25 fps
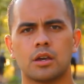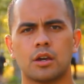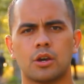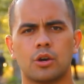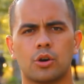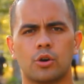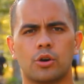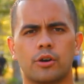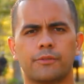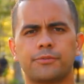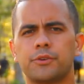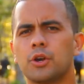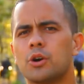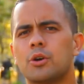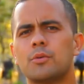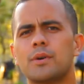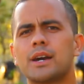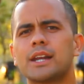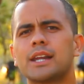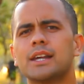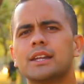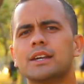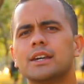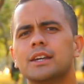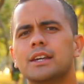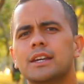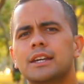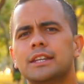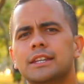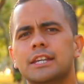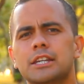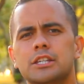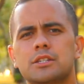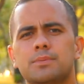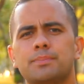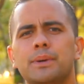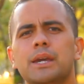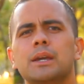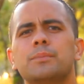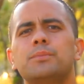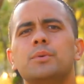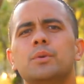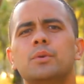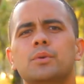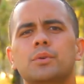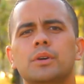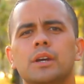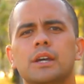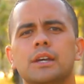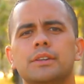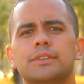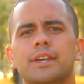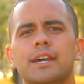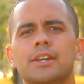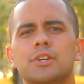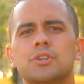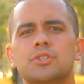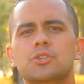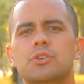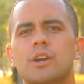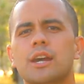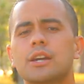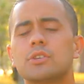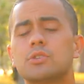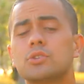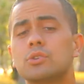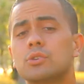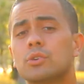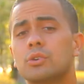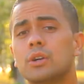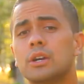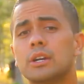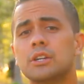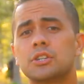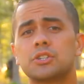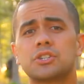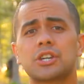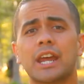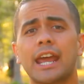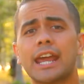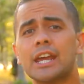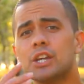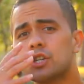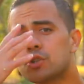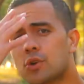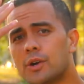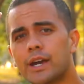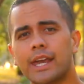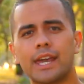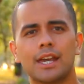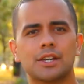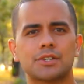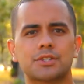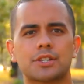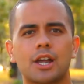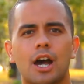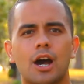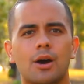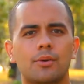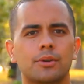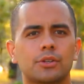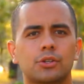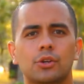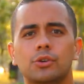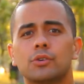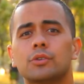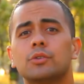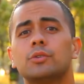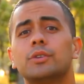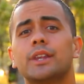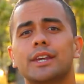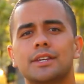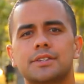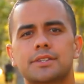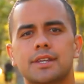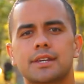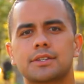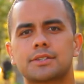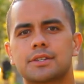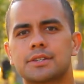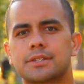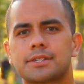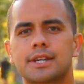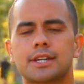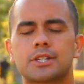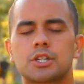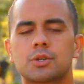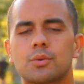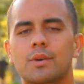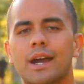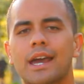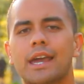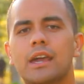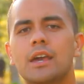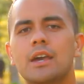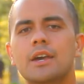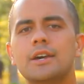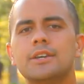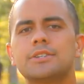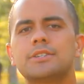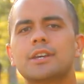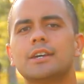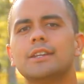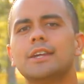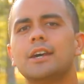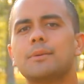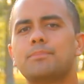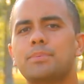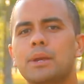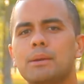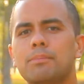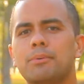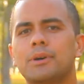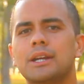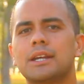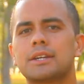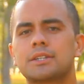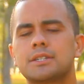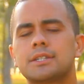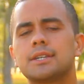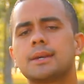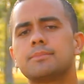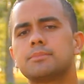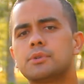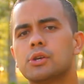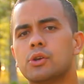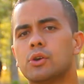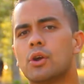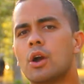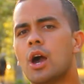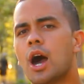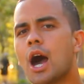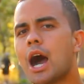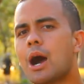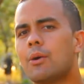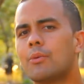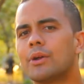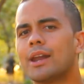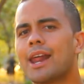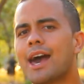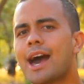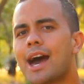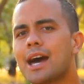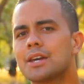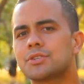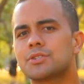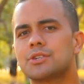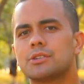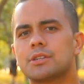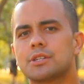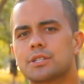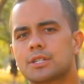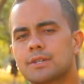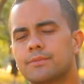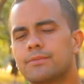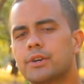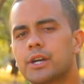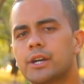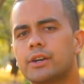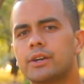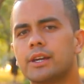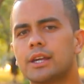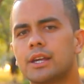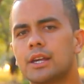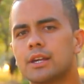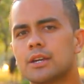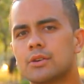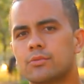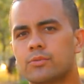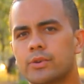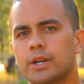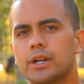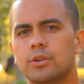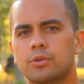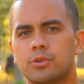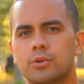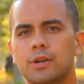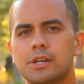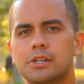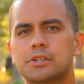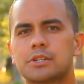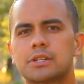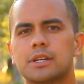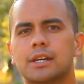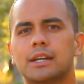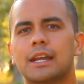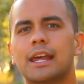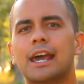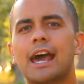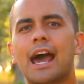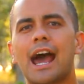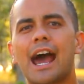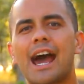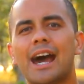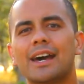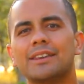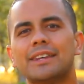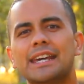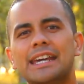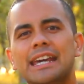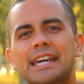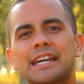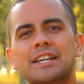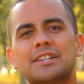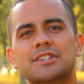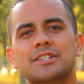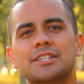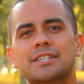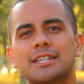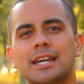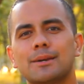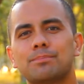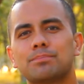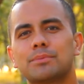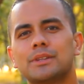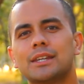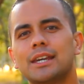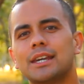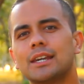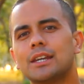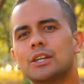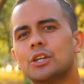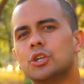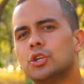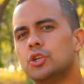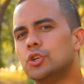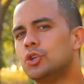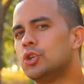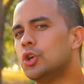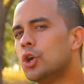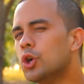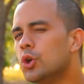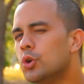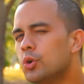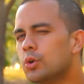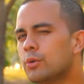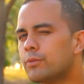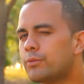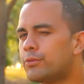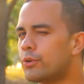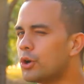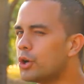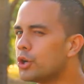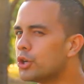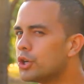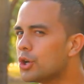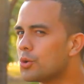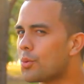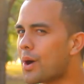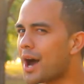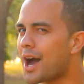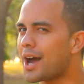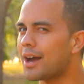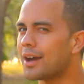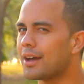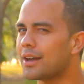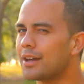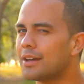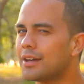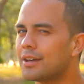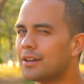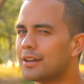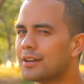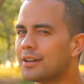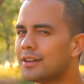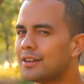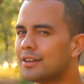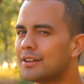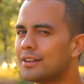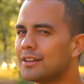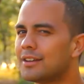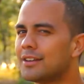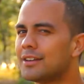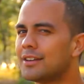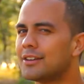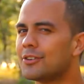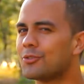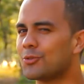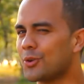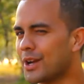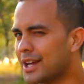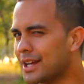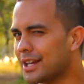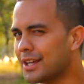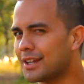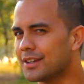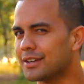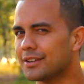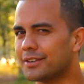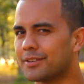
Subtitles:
Or if you're one of these people that is trying to change your hairstyle and do all these things in such a way so that people accept you, I want to ask you this very real question. Are they accepting you for who you are? Really?